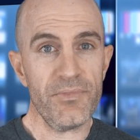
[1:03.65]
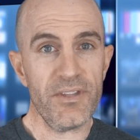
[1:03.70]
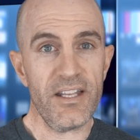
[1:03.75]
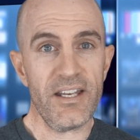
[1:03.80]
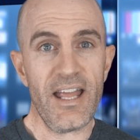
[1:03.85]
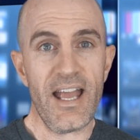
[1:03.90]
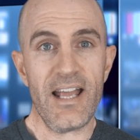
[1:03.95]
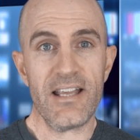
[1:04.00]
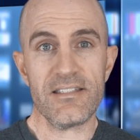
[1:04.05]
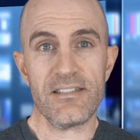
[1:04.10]

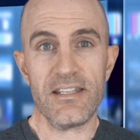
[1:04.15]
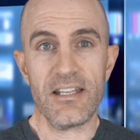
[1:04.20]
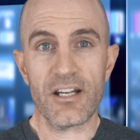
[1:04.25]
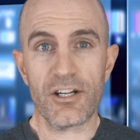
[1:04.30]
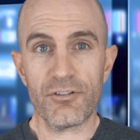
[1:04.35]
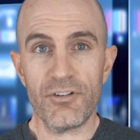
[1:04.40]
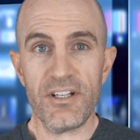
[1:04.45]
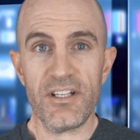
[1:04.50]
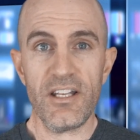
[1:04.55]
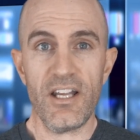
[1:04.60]
It has the
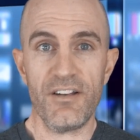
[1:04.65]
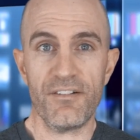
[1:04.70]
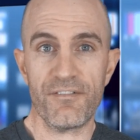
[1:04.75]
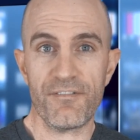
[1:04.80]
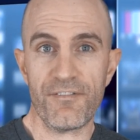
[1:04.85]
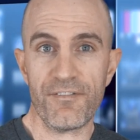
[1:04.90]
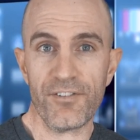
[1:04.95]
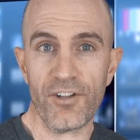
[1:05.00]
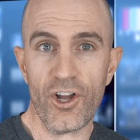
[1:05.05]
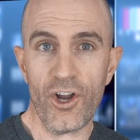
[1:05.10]
grit and
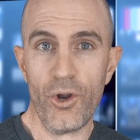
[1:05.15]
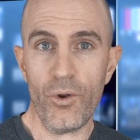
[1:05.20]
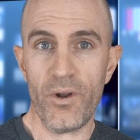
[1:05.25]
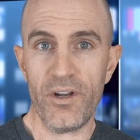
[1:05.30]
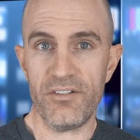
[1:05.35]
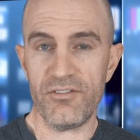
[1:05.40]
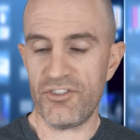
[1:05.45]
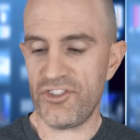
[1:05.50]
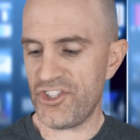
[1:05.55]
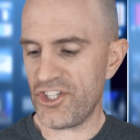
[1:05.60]
flow
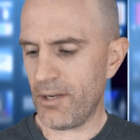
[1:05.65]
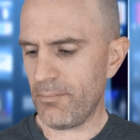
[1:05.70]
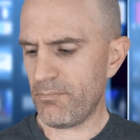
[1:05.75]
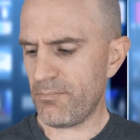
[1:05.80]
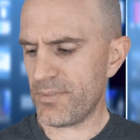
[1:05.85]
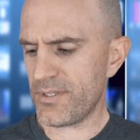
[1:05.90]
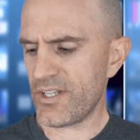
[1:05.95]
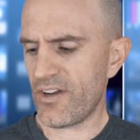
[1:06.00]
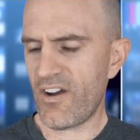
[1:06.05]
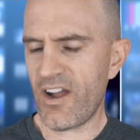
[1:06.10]
and
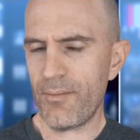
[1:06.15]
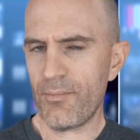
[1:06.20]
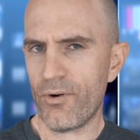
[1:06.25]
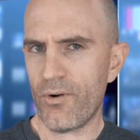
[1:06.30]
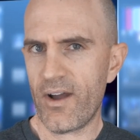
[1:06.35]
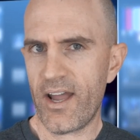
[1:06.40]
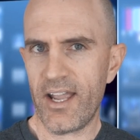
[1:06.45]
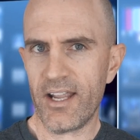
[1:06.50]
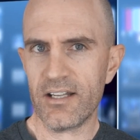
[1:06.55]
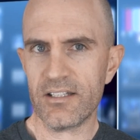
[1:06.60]
jump time
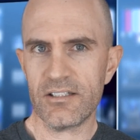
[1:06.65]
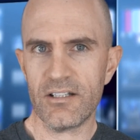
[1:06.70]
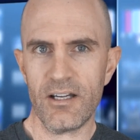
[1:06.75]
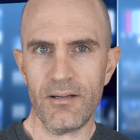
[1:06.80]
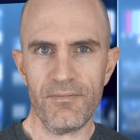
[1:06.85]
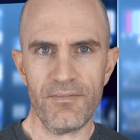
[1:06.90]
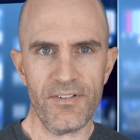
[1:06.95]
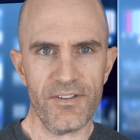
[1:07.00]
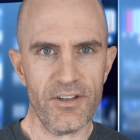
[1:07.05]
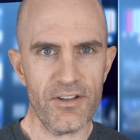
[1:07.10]
or hang
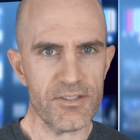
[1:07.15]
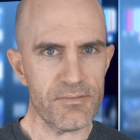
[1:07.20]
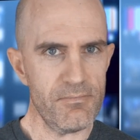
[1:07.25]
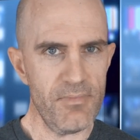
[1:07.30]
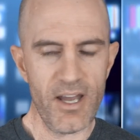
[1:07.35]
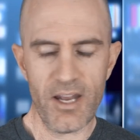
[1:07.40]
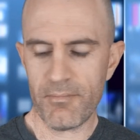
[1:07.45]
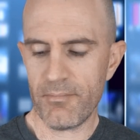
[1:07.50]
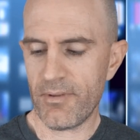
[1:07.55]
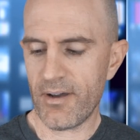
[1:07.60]
time for those
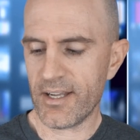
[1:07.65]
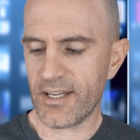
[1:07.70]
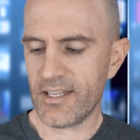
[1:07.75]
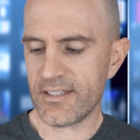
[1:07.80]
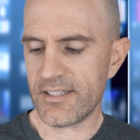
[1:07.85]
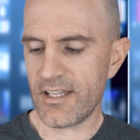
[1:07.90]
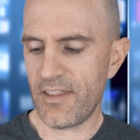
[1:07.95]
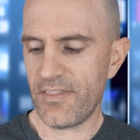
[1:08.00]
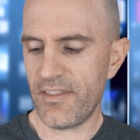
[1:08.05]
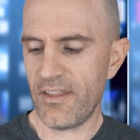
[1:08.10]
mountain
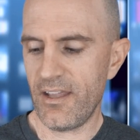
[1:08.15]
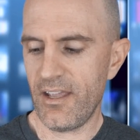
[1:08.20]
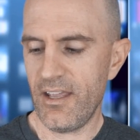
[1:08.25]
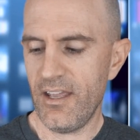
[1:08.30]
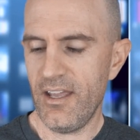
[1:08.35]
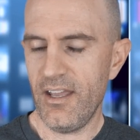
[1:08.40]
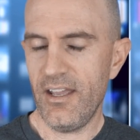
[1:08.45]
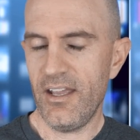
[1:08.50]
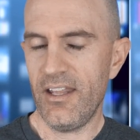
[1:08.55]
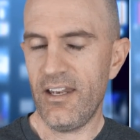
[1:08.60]
bikers out there.
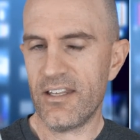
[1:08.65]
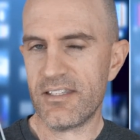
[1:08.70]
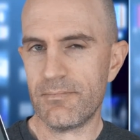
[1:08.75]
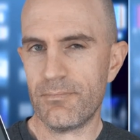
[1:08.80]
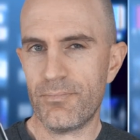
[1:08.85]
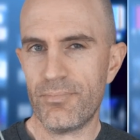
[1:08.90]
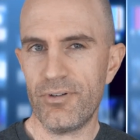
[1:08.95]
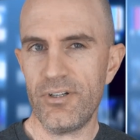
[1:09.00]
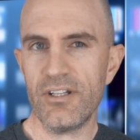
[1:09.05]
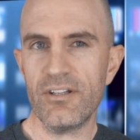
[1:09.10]
It has
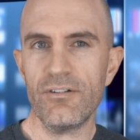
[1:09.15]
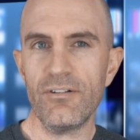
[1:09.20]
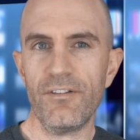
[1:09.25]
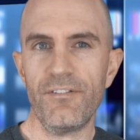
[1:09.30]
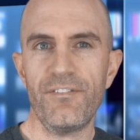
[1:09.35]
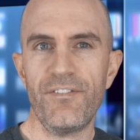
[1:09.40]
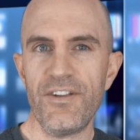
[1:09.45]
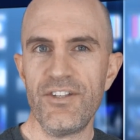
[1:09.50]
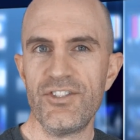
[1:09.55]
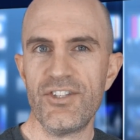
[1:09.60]
some pretty cool
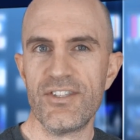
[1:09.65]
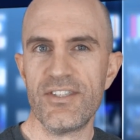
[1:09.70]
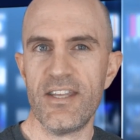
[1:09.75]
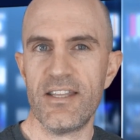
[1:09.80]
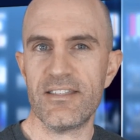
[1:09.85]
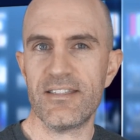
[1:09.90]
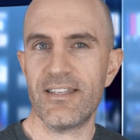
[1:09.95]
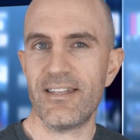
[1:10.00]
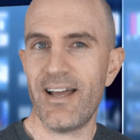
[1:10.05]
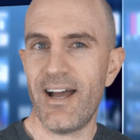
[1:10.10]
feature
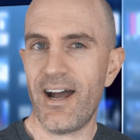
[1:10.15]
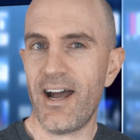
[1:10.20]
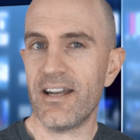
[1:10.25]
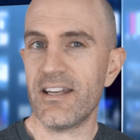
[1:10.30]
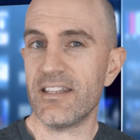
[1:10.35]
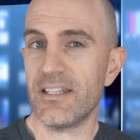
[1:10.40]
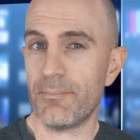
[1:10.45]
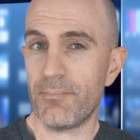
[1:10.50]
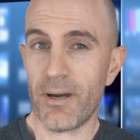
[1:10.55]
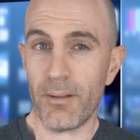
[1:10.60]
sets that
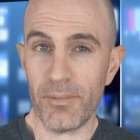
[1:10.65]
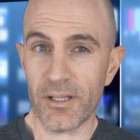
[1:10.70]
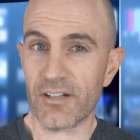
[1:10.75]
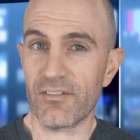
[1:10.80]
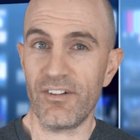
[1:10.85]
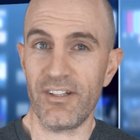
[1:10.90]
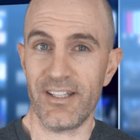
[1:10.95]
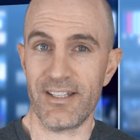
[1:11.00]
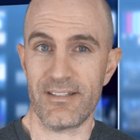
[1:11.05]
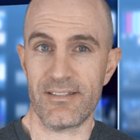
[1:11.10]
aren't in the
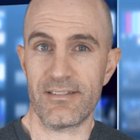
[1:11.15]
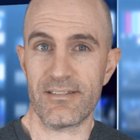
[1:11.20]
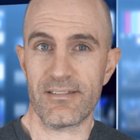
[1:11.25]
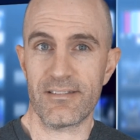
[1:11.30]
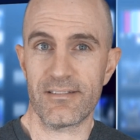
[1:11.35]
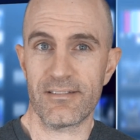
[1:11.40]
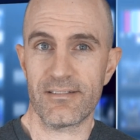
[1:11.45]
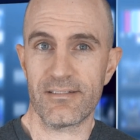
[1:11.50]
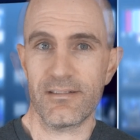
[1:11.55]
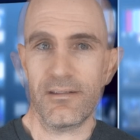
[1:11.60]
public
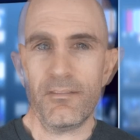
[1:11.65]
release.